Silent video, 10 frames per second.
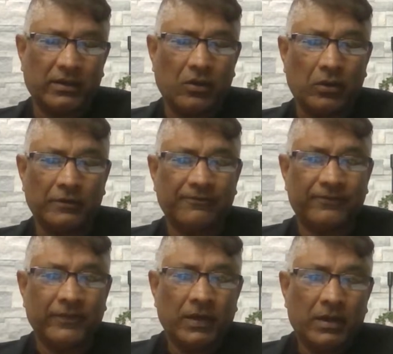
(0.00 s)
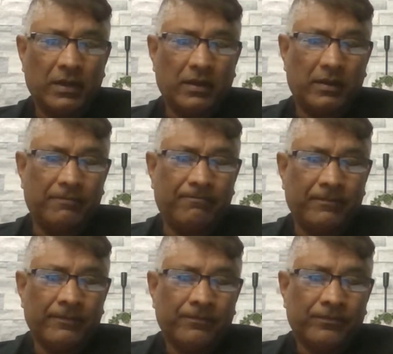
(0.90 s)
Golf. Uh,
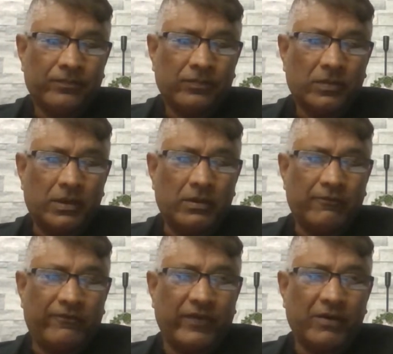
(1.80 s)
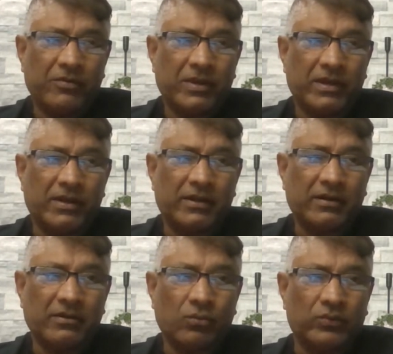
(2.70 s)
Very
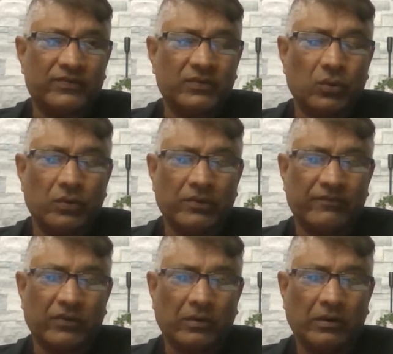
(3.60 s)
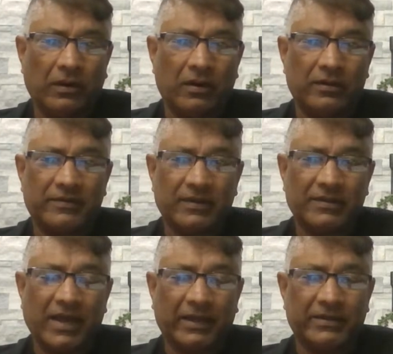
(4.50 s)
little was known of her until
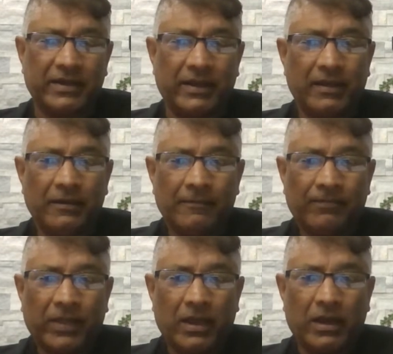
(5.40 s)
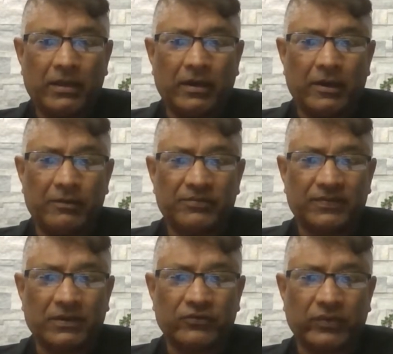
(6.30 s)
that day, and I am
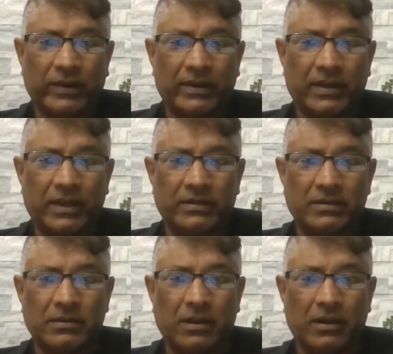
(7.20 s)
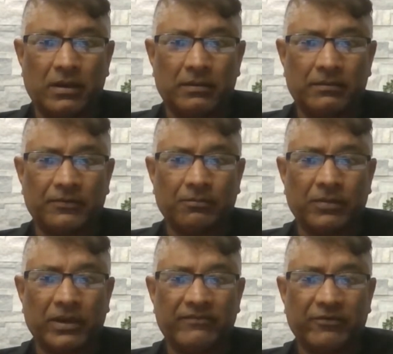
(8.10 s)
still trying to get some
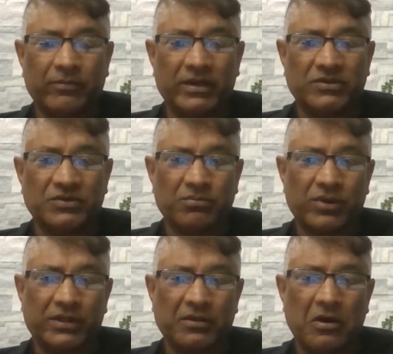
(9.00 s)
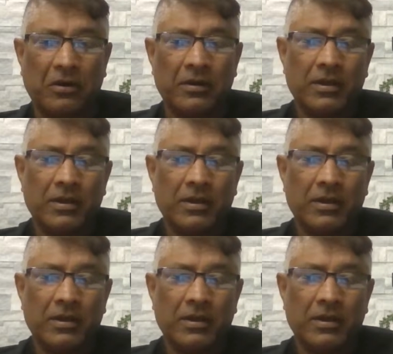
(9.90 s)
information breakdown